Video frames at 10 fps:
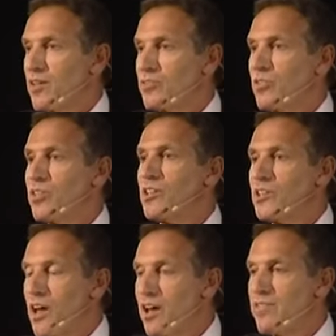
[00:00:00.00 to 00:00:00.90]
So the
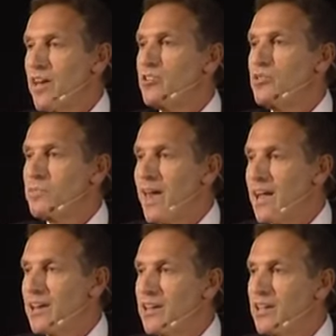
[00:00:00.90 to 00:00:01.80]
love and
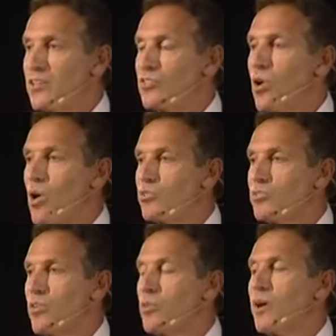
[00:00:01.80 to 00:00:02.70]
humanity is
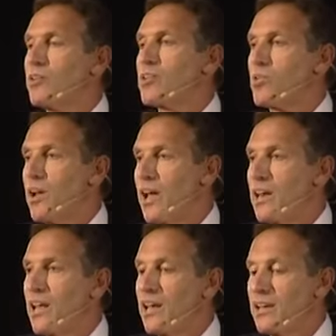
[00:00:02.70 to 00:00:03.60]
also about
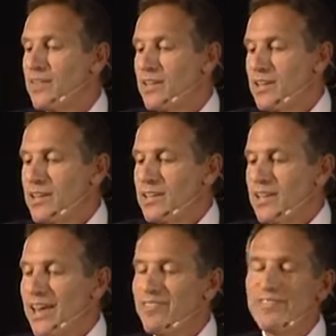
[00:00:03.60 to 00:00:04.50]
creating
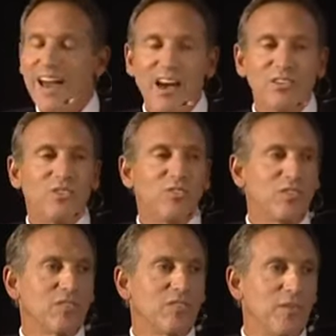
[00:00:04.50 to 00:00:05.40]
a value
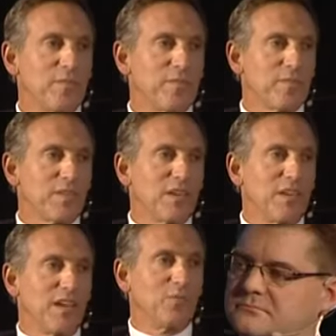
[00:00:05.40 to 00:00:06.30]
system
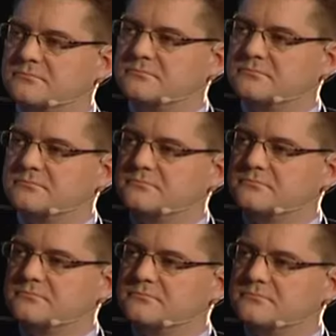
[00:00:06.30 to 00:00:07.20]
in which the
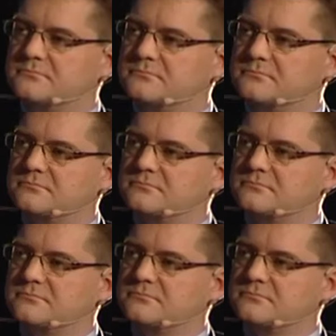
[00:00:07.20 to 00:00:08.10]
company stands for
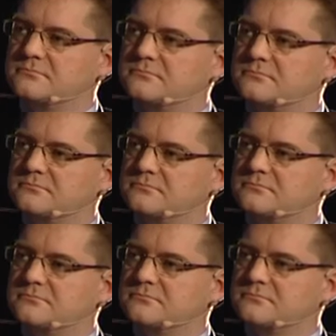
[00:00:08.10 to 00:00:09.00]
something in
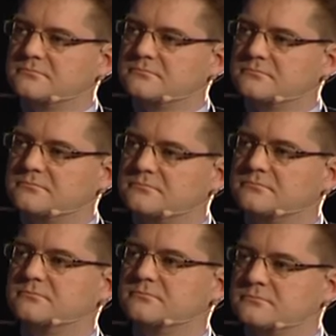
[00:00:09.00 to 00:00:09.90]
addition to making
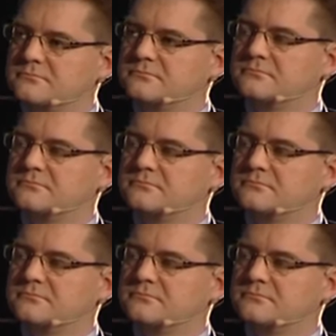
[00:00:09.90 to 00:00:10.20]
money,